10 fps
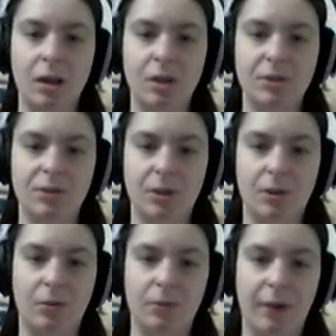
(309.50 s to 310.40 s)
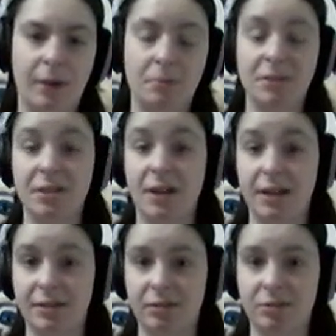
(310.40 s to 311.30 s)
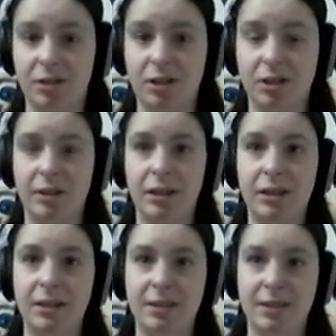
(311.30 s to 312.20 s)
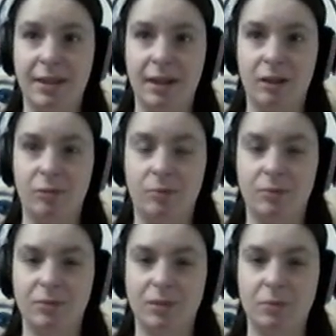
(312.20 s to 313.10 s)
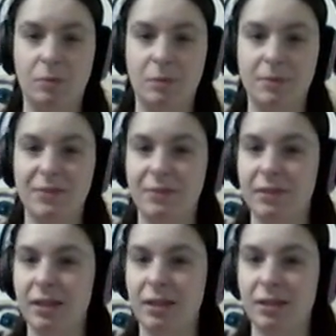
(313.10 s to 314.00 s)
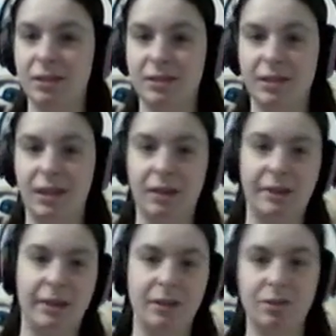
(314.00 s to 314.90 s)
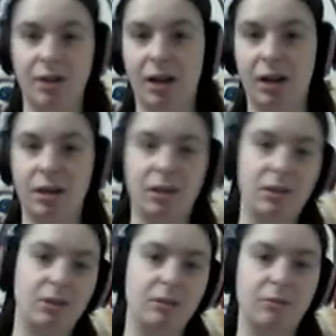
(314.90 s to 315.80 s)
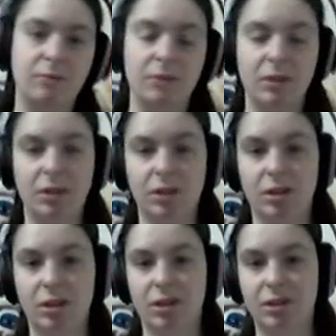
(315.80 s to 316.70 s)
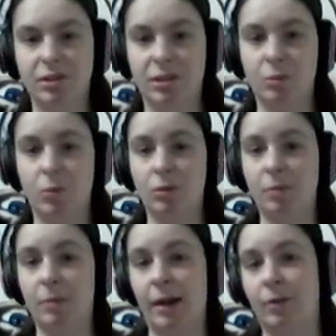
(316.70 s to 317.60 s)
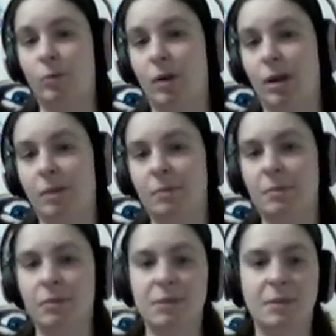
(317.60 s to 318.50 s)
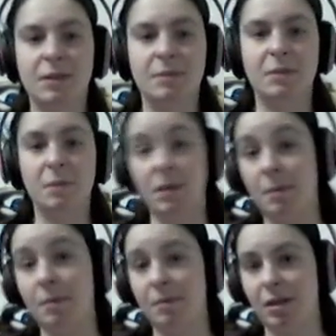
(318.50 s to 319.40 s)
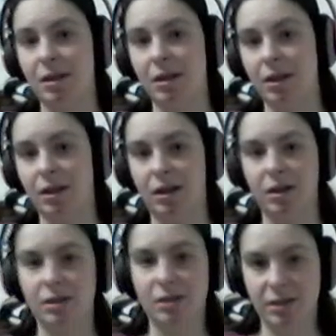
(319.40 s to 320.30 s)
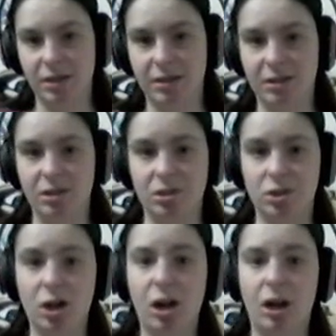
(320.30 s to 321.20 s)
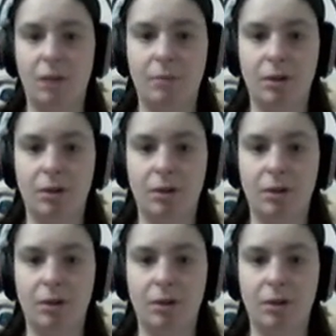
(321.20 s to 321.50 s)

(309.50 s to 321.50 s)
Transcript: So that was a nice little touch. I think he did that almost purposefully to say that Jack, is in a world of black and white. People expect him to be the Pumpkin King, and he does his job,